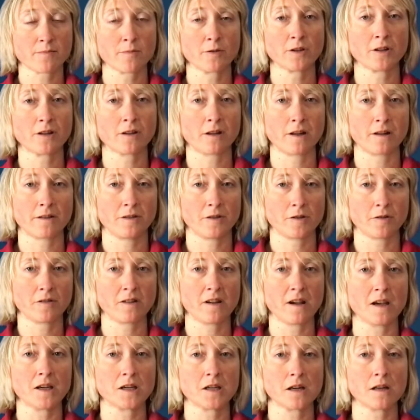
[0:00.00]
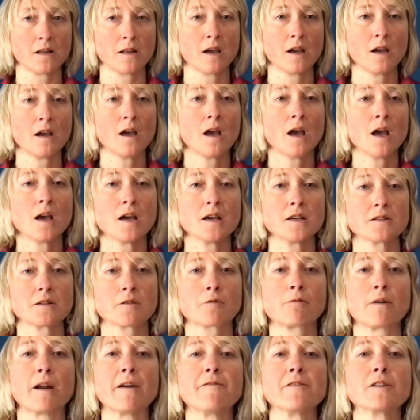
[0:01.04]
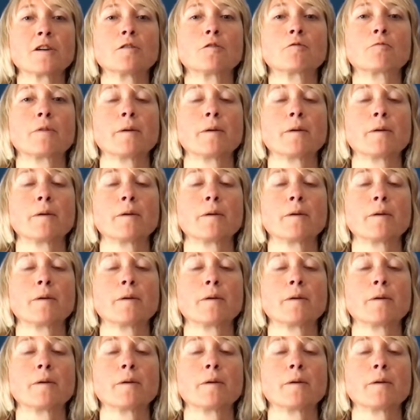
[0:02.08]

Model and Notation, is a graphical